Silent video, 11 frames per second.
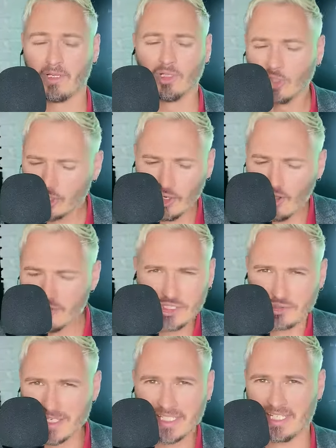Look at all the
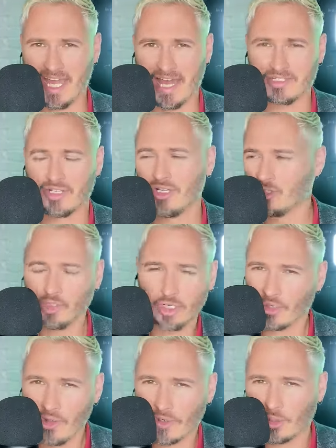strings attached. Look
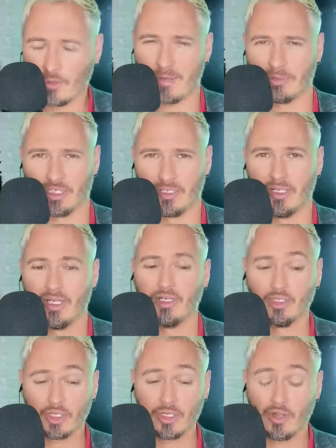at all the corruption.
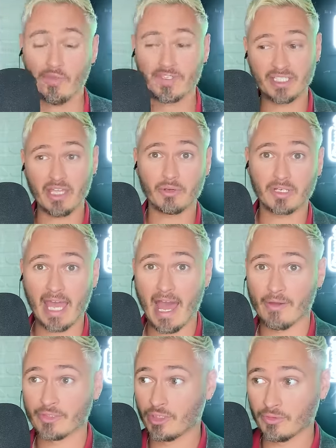Look at all the sacred
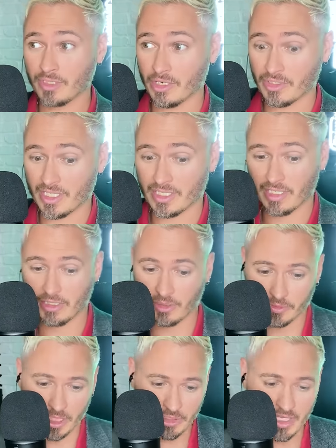cows. Don't touch this thing.
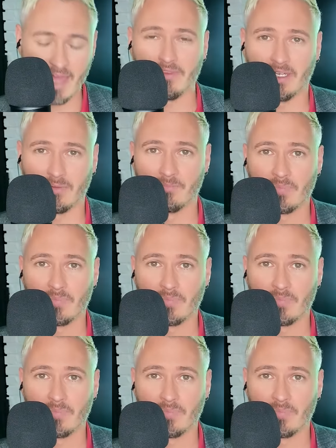Don't touch that thing.